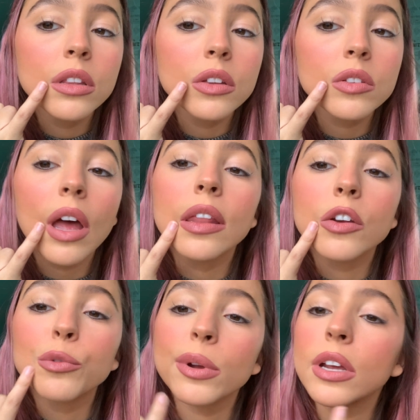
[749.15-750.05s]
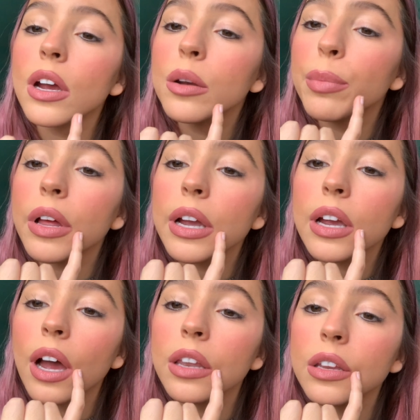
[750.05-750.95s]
this side looks pretty good, but
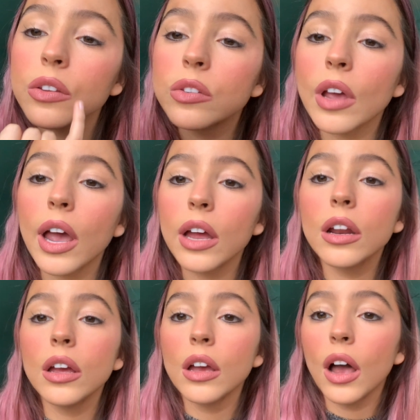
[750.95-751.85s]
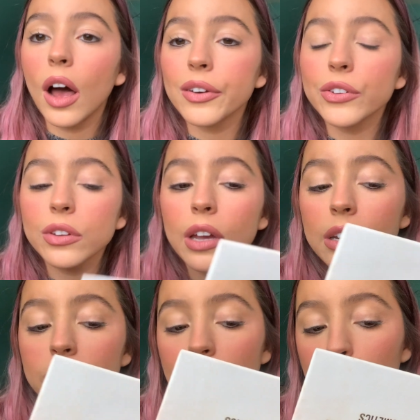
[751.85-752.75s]
like on this side, I'll just kind
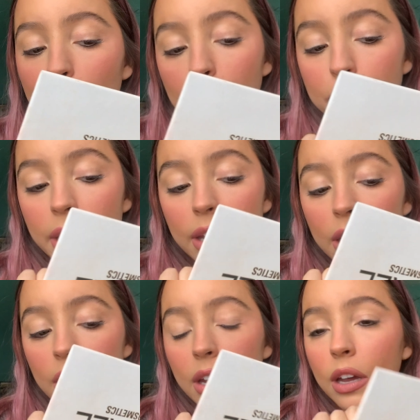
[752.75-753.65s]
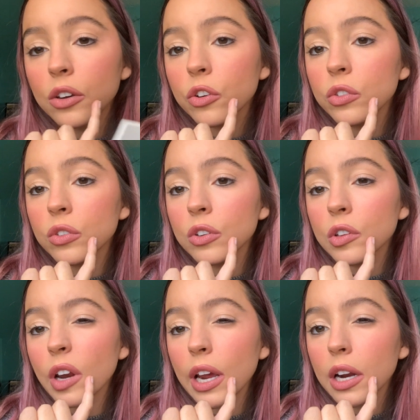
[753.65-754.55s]
of take my pinky and just
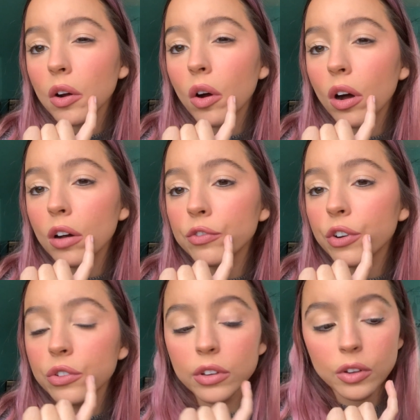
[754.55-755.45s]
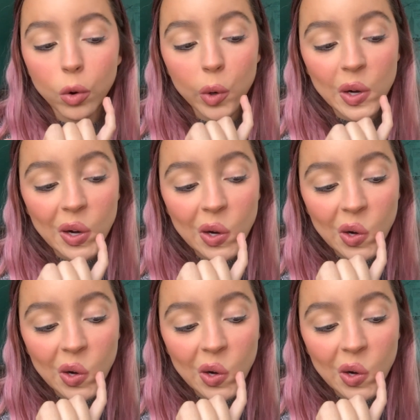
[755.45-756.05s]
take it off just in the corner.